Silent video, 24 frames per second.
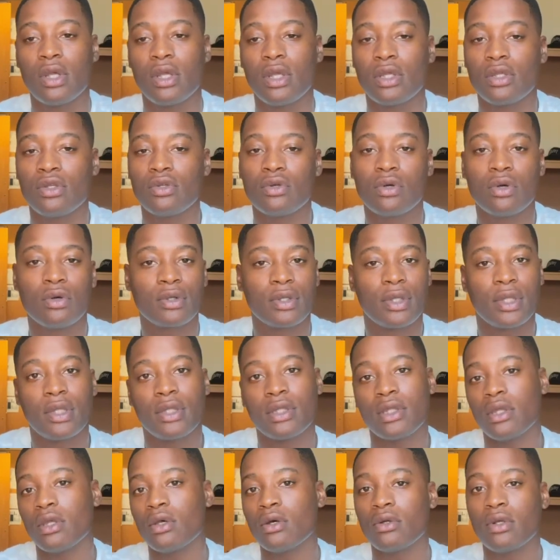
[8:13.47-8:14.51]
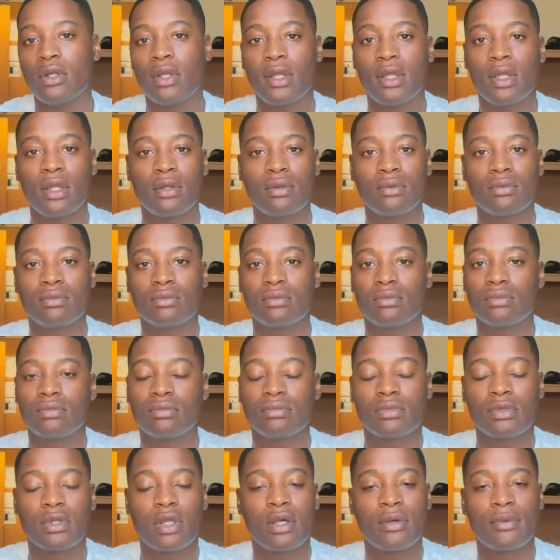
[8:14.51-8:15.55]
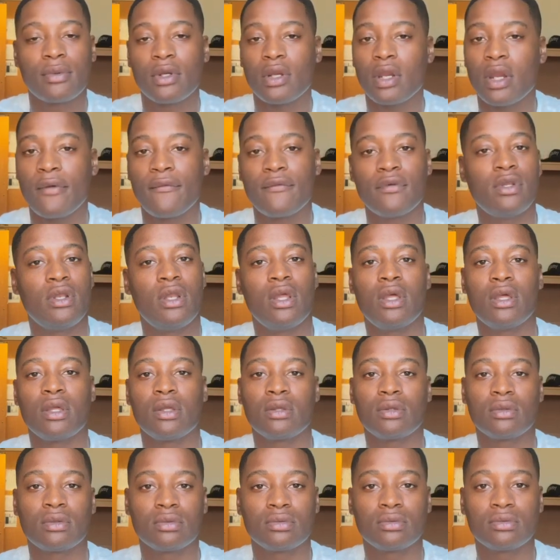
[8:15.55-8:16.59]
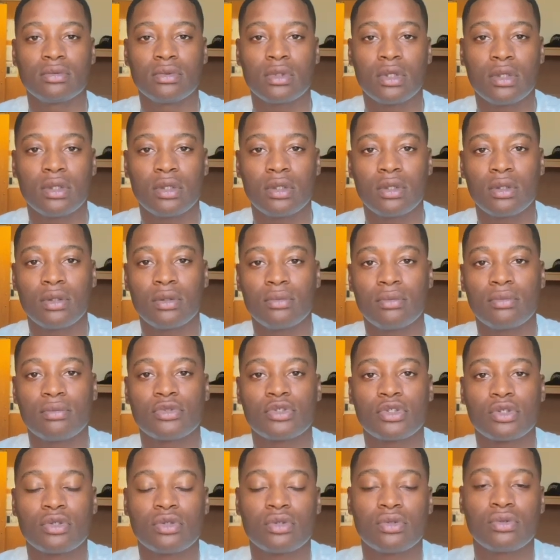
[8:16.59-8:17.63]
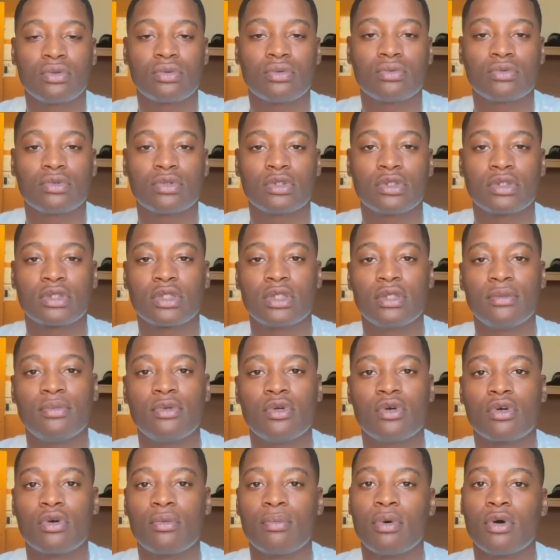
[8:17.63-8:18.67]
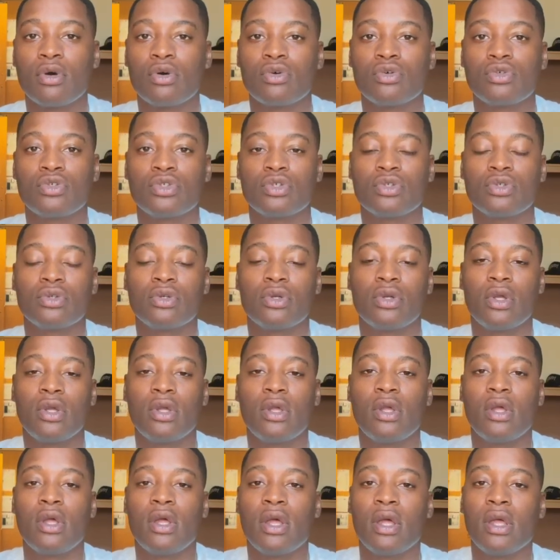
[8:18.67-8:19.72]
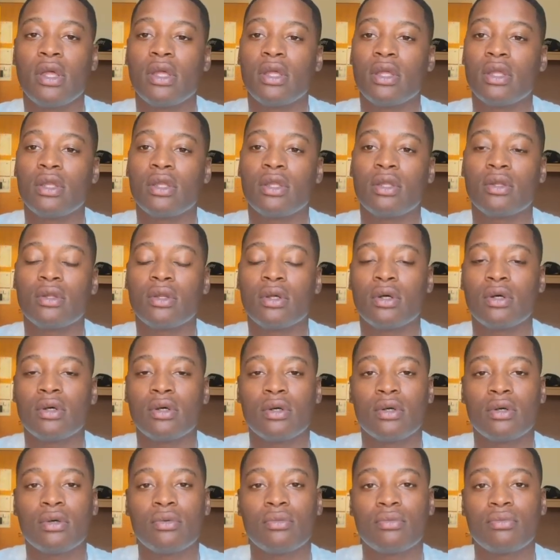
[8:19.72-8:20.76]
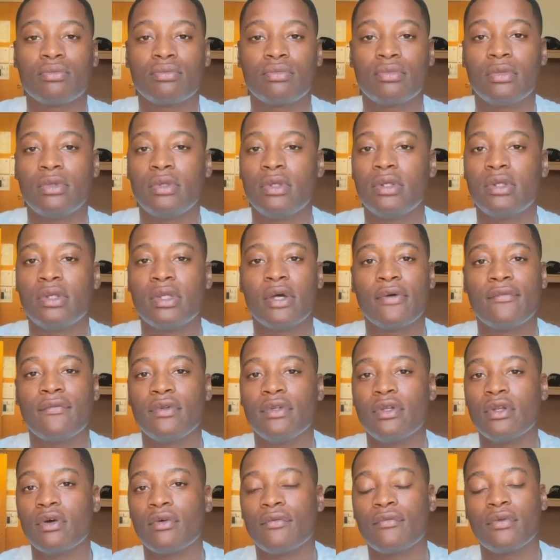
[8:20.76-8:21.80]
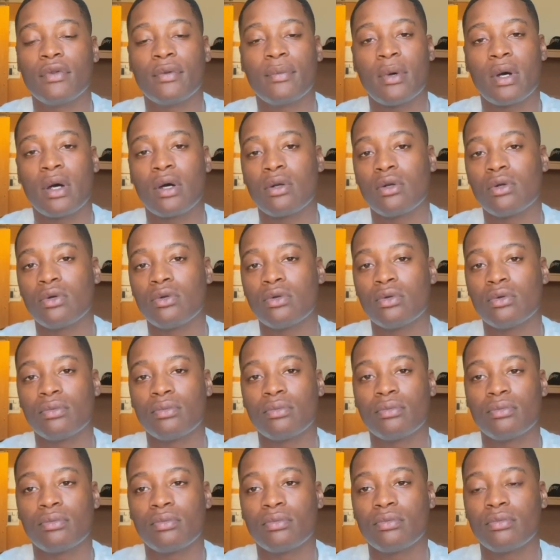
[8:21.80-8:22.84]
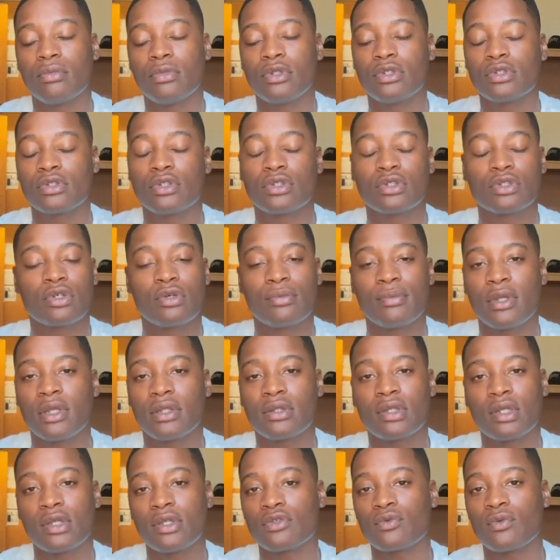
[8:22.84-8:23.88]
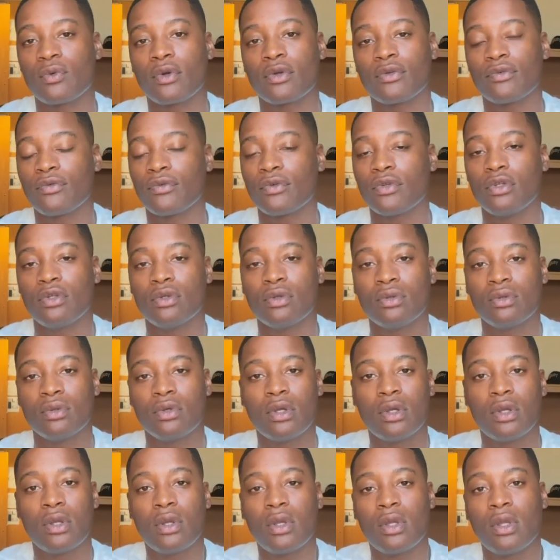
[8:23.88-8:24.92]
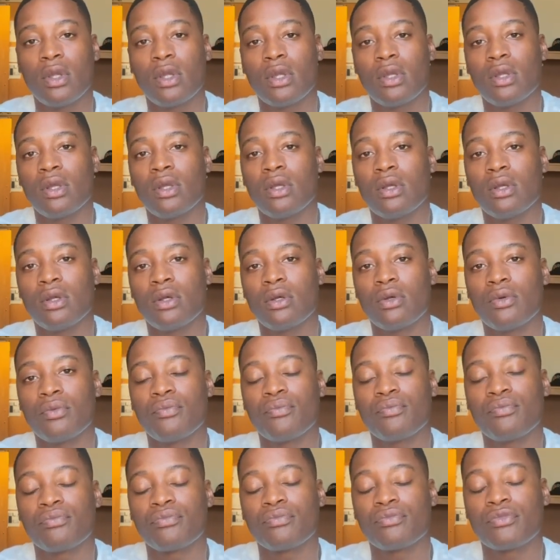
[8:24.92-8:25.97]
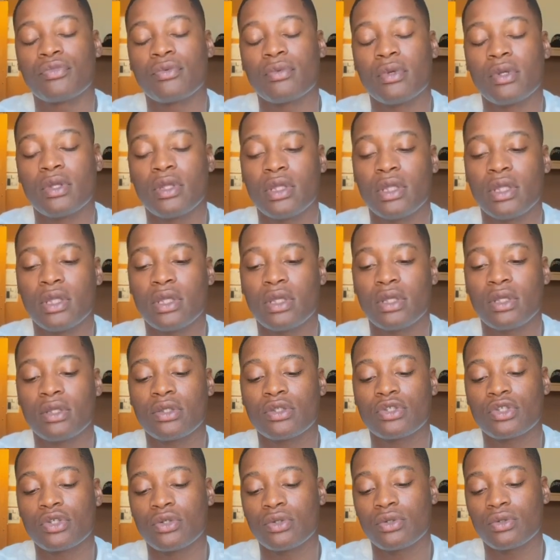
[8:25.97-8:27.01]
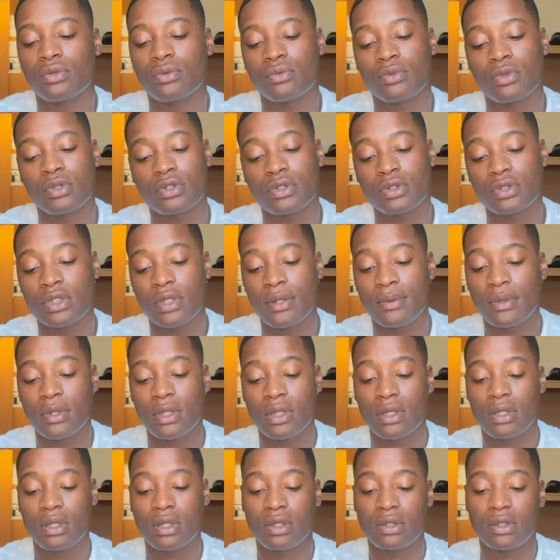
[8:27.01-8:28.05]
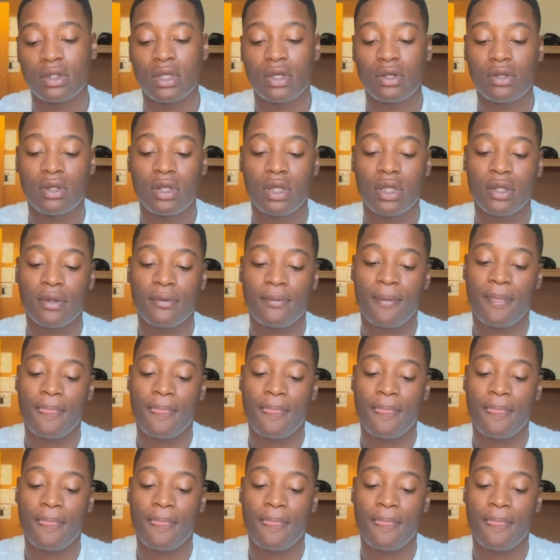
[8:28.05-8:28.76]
you're gonna get yelled at down there every day. So just keep your composure and definitely don't flip out on them. It's just gonna make things worse for you. But yeah, so except getting yelled at.